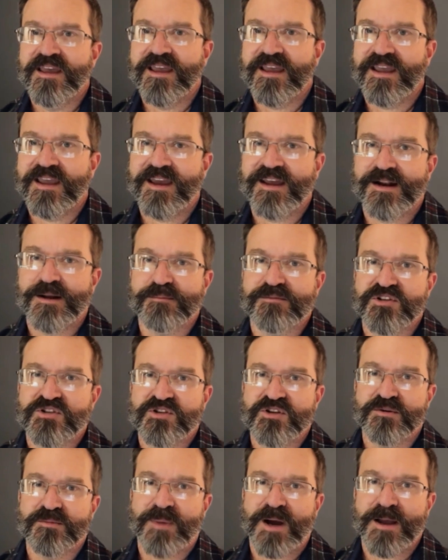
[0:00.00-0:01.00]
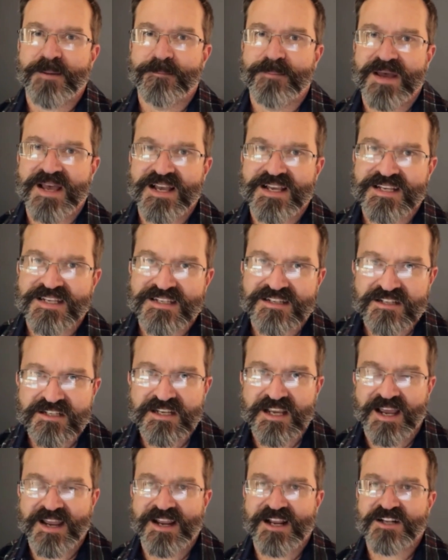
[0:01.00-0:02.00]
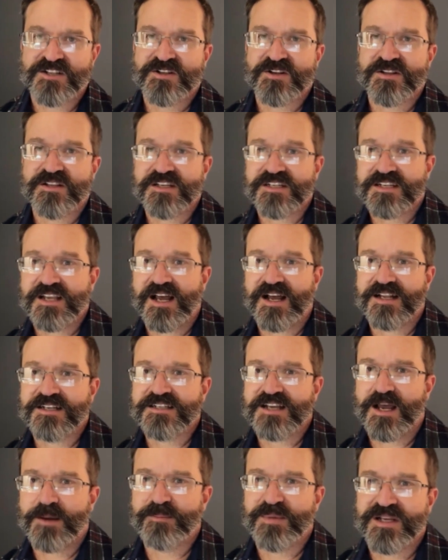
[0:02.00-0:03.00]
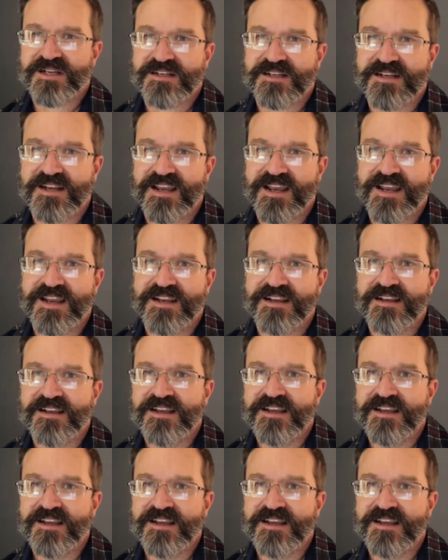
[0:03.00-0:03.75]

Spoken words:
And I'm going to do my best to answer this hot topic today